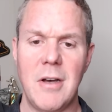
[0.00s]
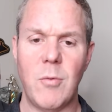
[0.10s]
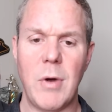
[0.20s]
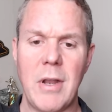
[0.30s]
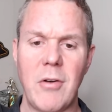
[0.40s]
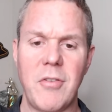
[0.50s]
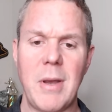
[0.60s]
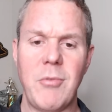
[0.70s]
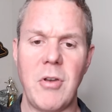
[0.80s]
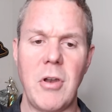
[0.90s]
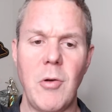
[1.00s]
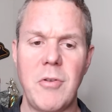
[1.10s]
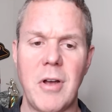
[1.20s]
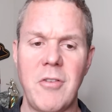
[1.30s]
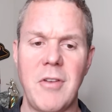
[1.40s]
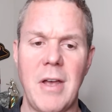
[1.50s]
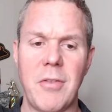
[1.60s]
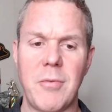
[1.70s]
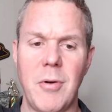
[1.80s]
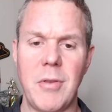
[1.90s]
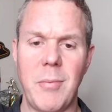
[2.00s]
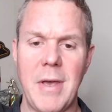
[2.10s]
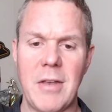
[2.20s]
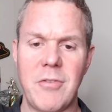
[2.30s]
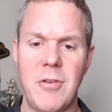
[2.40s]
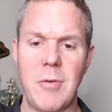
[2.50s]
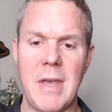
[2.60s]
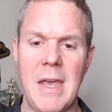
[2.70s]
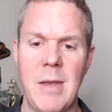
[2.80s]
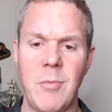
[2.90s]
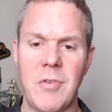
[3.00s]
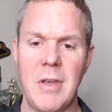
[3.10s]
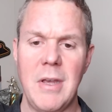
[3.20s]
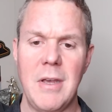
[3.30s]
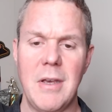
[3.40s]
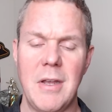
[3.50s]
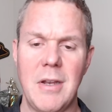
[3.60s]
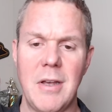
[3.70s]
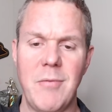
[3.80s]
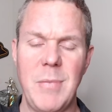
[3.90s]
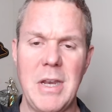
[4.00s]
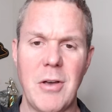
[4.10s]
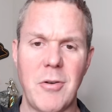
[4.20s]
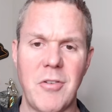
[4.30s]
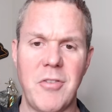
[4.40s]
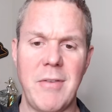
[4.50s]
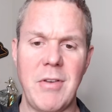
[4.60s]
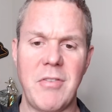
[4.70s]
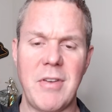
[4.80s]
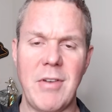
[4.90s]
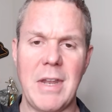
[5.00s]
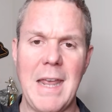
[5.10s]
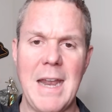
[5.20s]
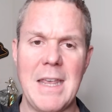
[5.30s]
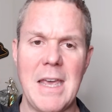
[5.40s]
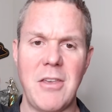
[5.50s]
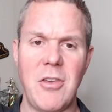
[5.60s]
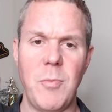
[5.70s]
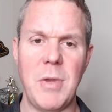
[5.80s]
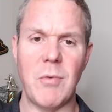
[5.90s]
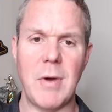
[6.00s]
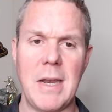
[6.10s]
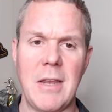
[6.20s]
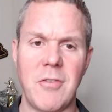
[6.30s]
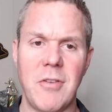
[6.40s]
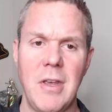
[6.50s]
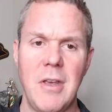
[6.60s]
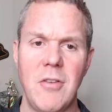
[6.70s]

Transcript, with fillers: Uh, one interception, no touchdown thrown the past two games, and uh, mediocre 77 and 88 QB ratings.